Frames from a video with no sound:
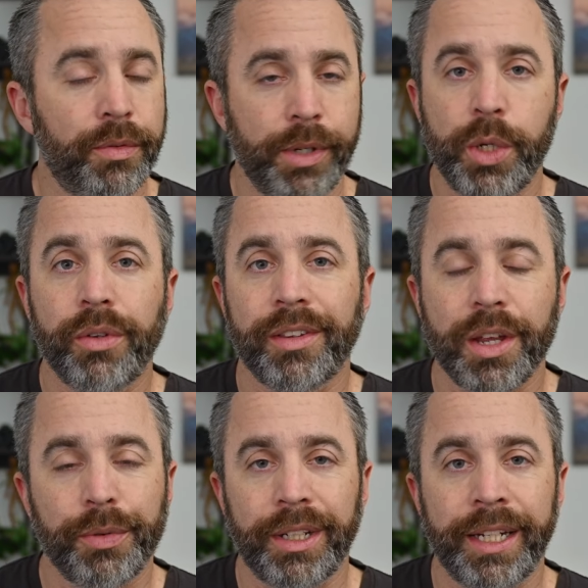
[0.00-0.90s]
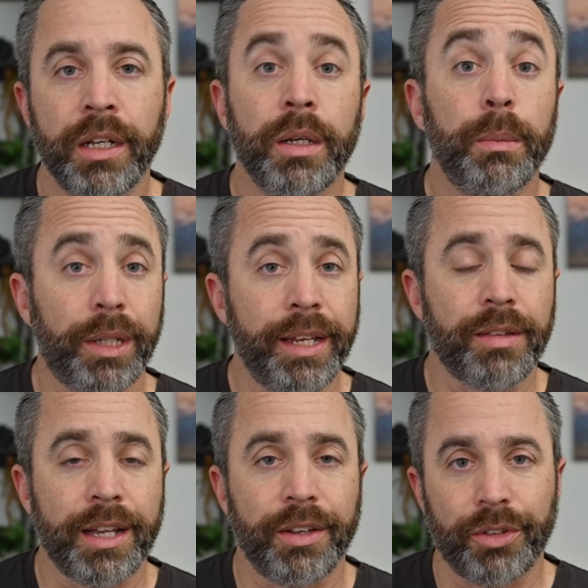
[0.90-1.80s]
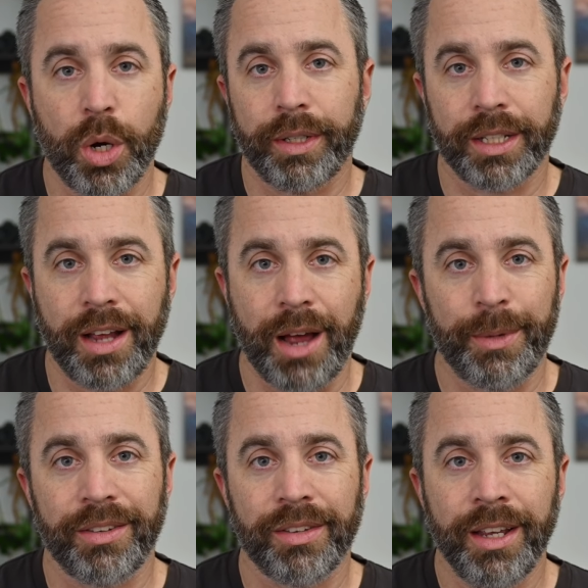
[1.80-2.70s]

if you use it differently, please let us know in the comments.